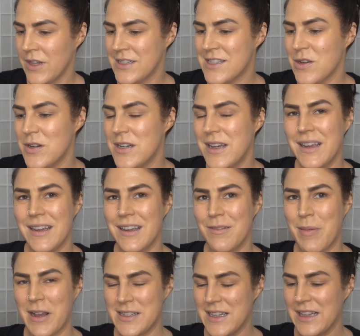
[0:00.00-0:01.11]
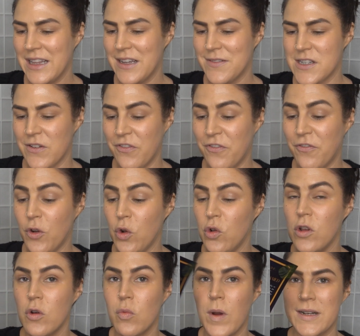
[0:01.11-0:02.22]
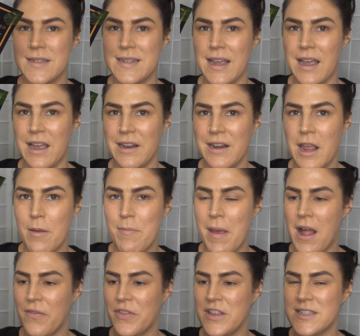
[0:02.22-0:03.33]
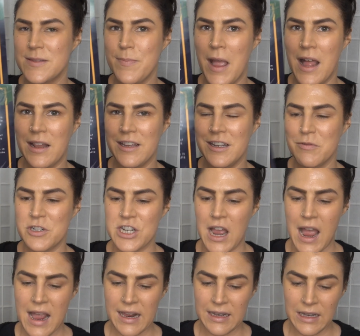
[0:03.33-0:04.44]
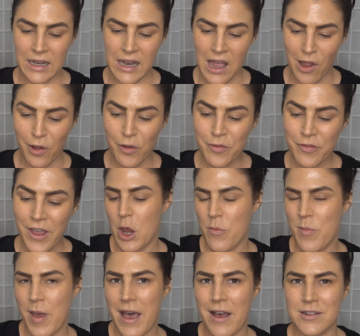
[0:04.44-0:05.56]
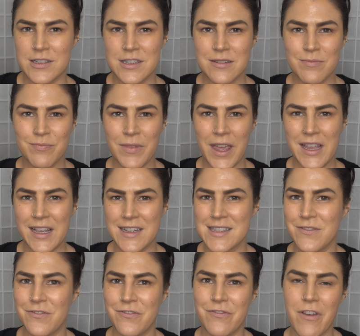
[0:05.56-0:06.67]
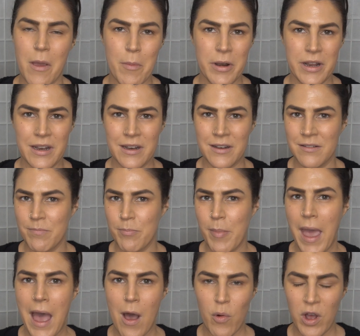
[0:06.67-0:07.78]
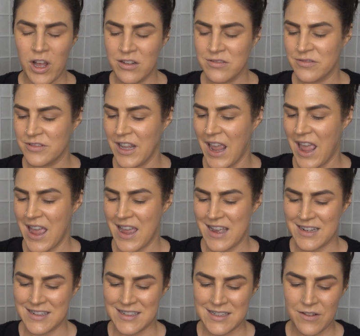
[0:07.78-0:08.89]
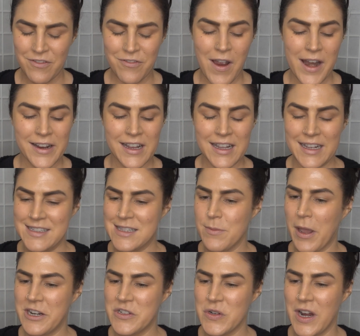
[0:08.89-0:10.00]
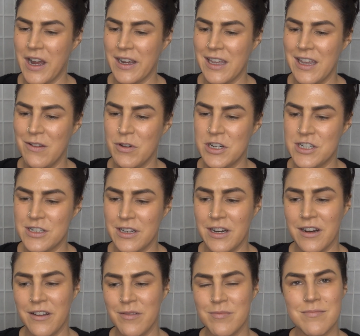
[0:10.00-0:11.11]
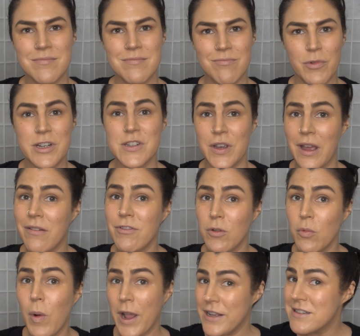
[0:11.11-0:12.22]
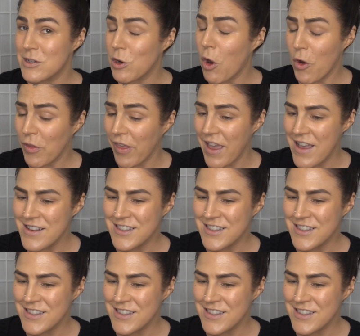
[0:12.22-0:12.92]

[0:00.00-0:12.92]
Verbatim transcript: So basically gives a full rundown about this palette, which I love, about, I guess, feminine power and fighting against the patriarchy, which, you know, we do have ways to go there.